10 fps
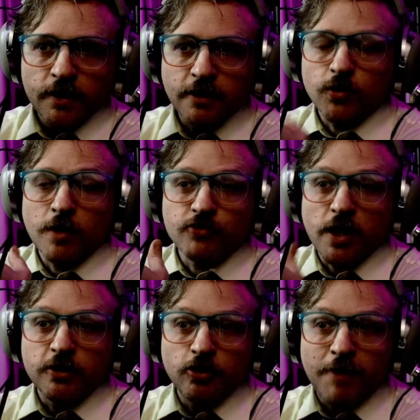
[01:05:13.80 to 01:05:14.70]
That's why I'm
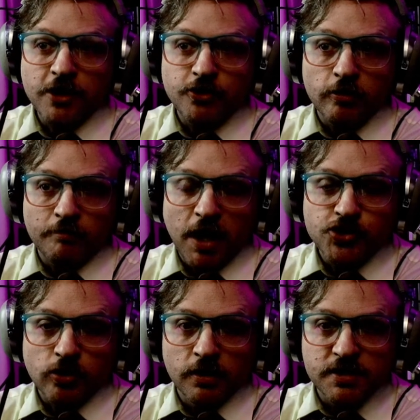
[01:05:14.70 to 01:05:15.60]
trying to do my, my
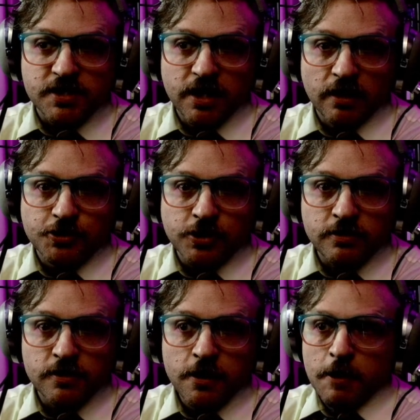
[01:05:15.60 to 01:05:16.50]
journalistic
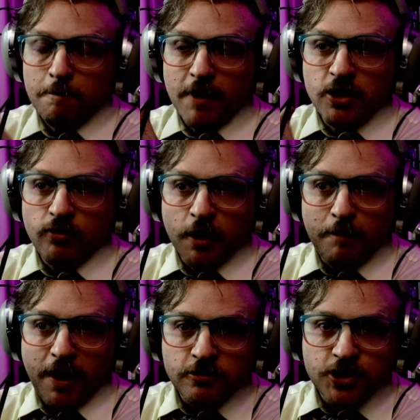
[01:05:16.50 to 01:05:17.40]
diligence by doing a
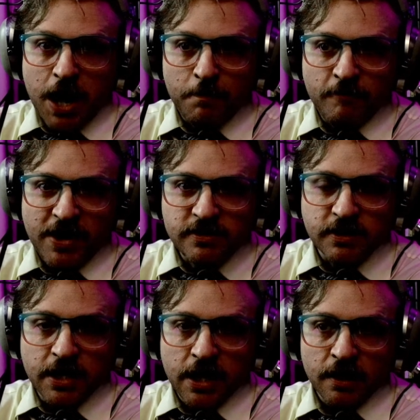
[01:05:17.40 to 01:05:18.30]
better job
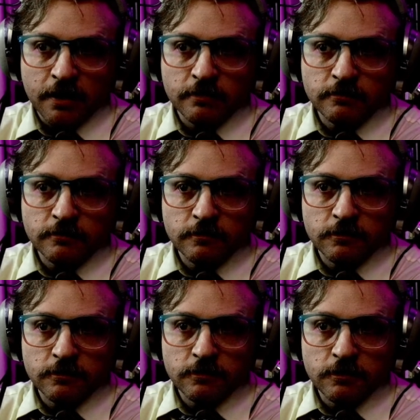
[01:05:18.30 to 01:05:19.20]
investigating.
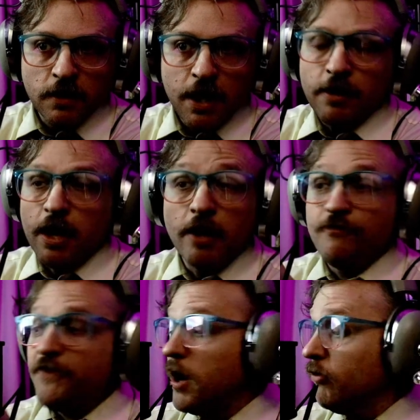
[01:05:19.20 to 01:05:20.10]
And,
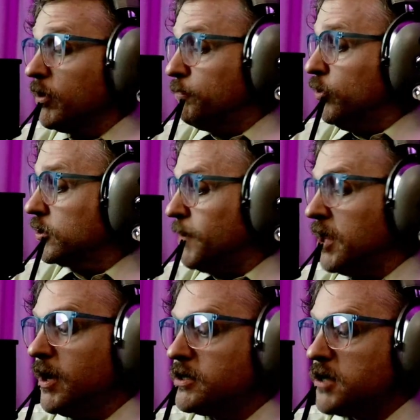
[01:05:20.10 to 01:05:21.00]
and following books,
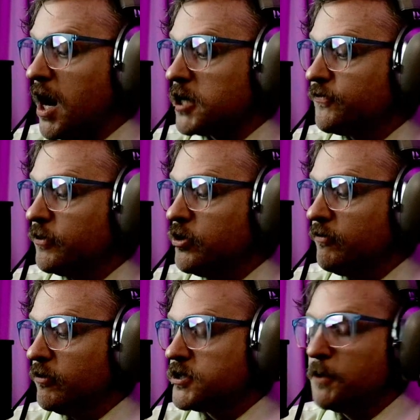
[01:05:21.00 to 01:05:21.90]
by the way, it's Oxford
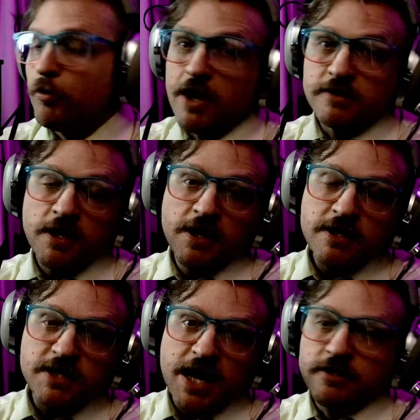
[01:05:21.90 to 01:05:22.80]
University Press.
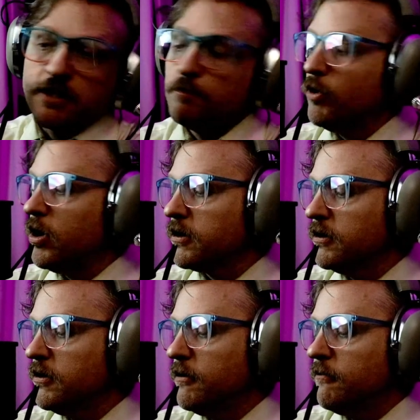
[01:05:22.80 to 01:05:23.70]
It's an excellent
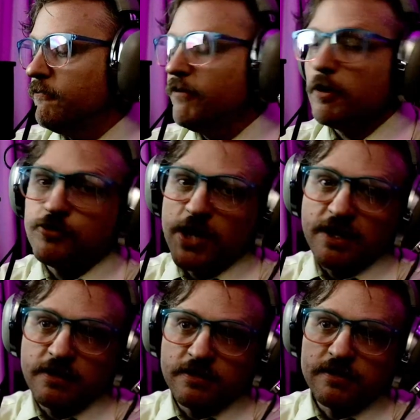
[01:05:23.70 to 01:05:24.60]
book. Philip
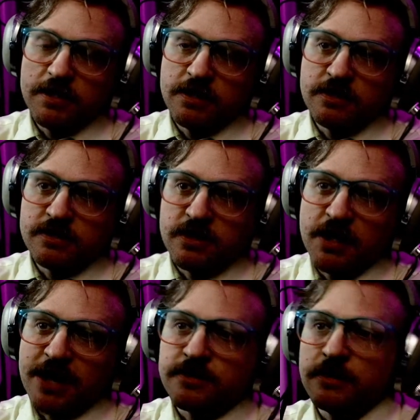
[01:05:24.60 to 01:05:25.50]
Jenkins is
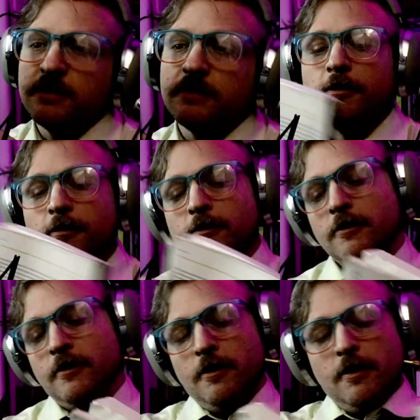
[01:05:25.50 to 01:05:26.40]
an excellent,
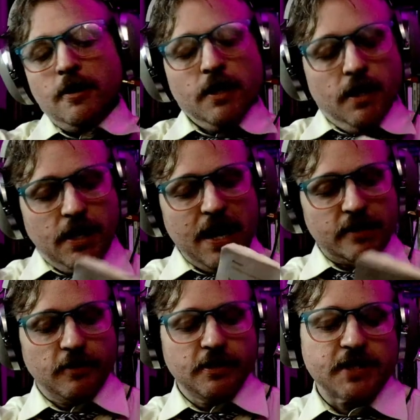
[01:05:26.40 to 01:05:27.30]
an
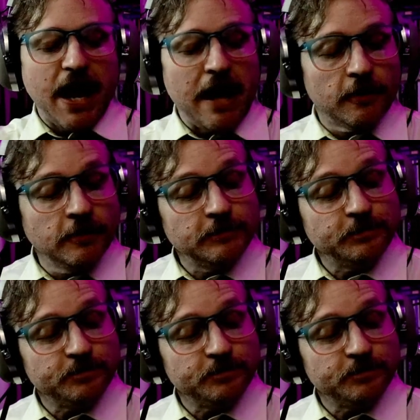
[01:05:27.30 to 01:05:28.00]
excellent scholar.